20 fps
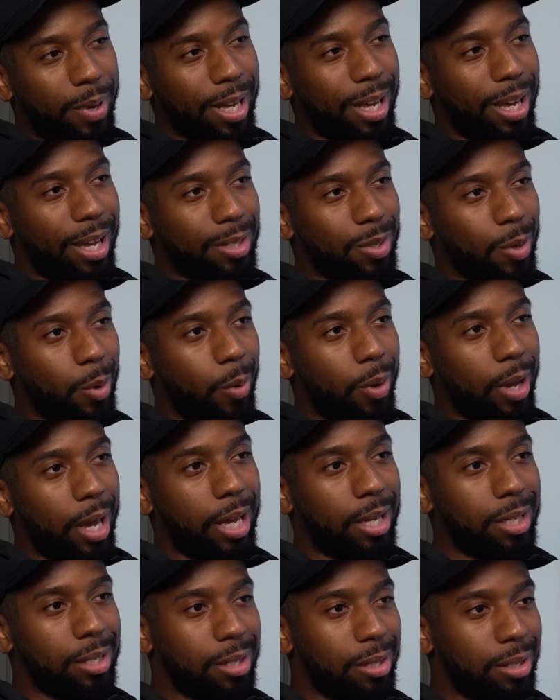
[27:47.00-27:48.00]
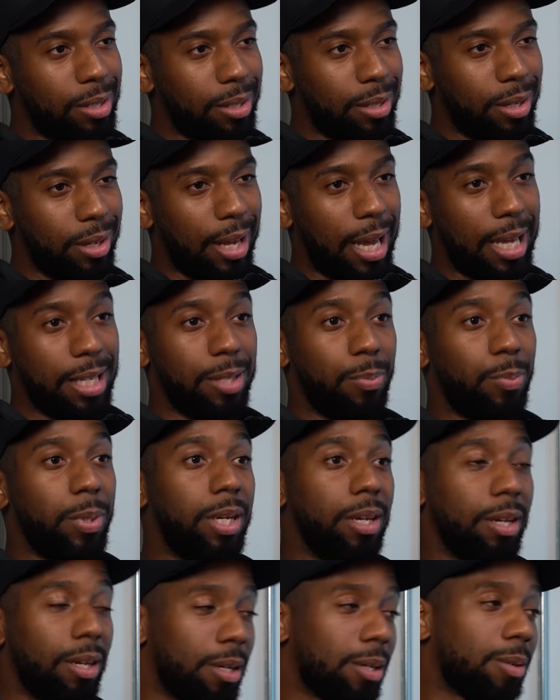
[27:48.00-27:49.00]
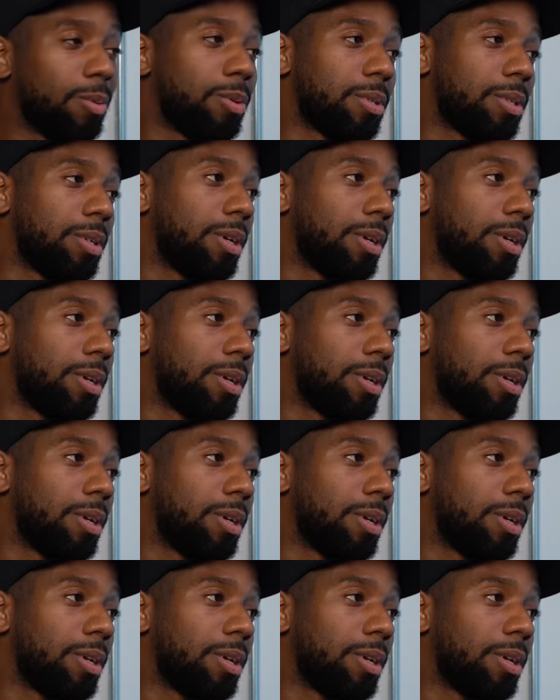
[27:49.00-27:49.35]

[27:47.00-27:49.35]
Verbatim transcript: But yeah, so Ez, Ezzy B was